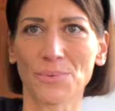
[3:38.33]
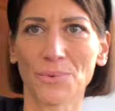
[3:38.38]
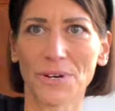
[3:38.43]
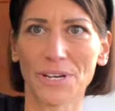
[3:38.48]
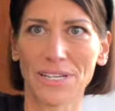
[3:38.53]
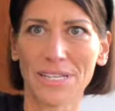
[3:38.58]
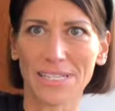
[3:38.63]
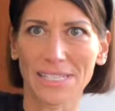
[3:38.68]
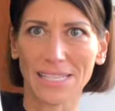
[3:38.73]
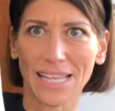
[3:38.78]

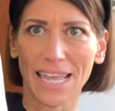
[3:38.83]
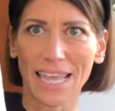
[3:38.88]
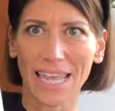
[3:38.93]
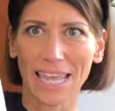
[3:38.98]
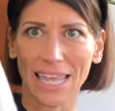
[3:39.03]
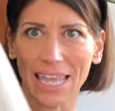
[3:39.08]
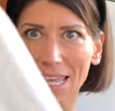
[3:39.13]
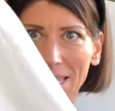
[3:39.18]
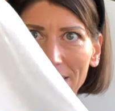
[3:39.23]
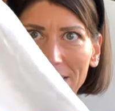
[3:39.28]
was
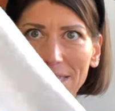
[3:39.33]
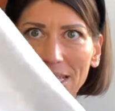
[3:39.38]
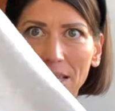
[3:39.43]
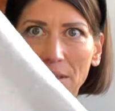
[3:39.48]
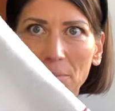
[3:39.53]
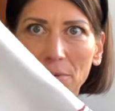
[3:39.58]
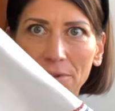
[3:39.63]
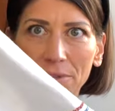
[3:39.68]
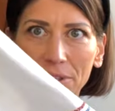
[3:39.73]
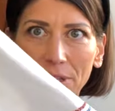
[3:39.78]
a
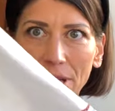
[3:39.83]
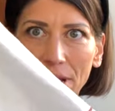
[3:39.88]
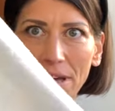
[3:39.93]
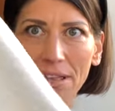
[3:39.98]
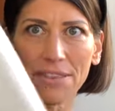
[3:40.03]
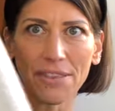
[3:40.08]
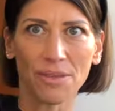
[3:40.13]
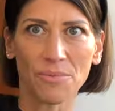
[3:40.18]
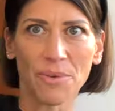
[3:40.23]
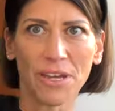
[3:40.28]

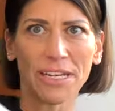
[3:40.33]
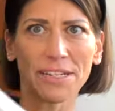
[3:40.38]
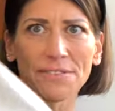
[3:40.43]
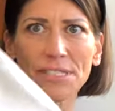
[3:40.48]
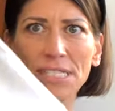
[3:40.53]
tablecloth. You might've